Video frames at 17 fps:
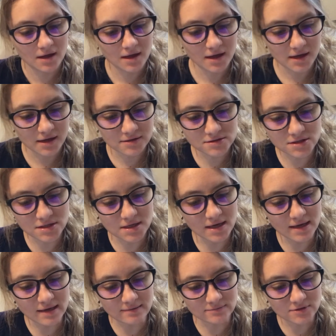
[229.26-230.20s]
Hedgie
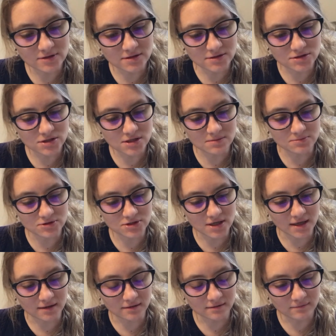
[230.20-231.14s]
came to the sheep
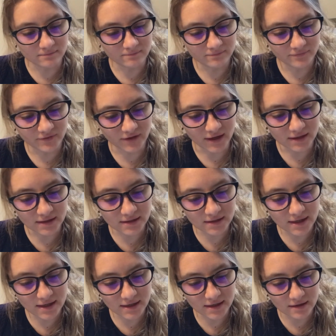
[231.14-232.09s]
shed.
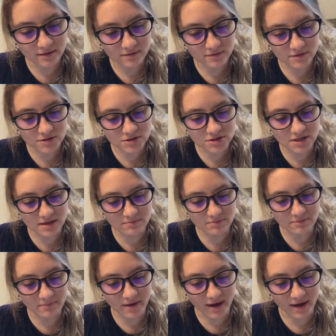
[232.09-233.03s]
"Nighty-night," the sheep
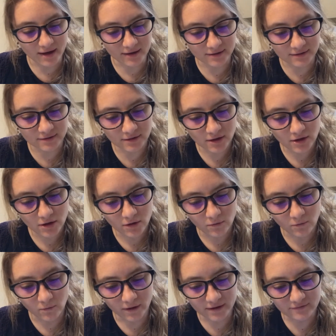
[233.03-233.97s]
baaed.
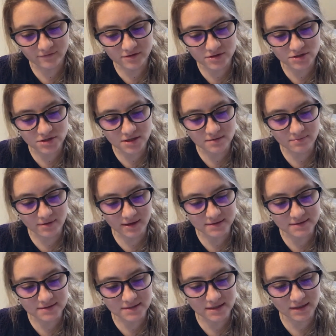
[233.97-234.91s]
One of the sheep had
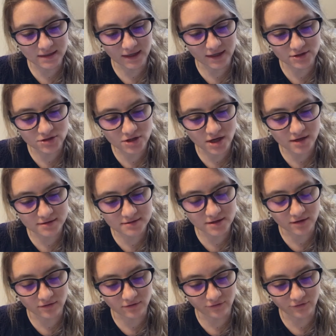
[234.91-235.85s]
seen hedgehogs
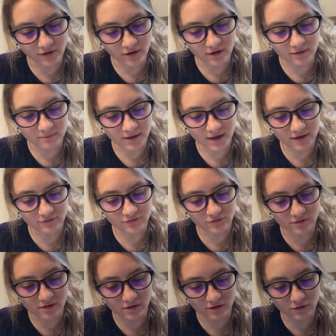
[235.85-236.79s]
on the farm head
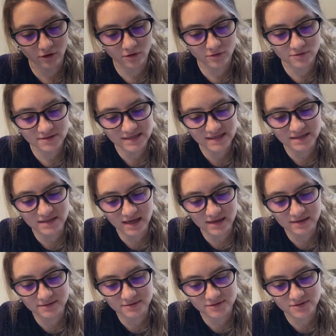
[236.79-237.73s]
for their cozy
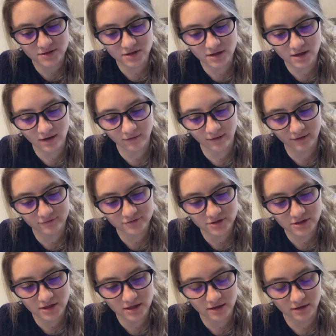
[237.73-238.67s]
dens year after
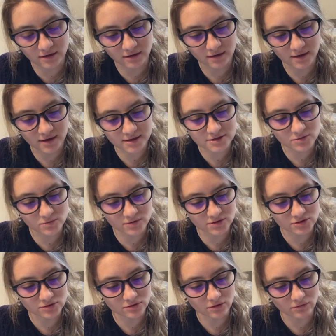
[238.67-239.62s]
year as
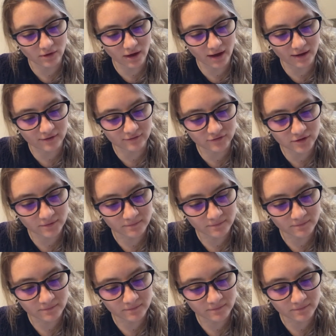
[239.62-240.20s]
winter arrived.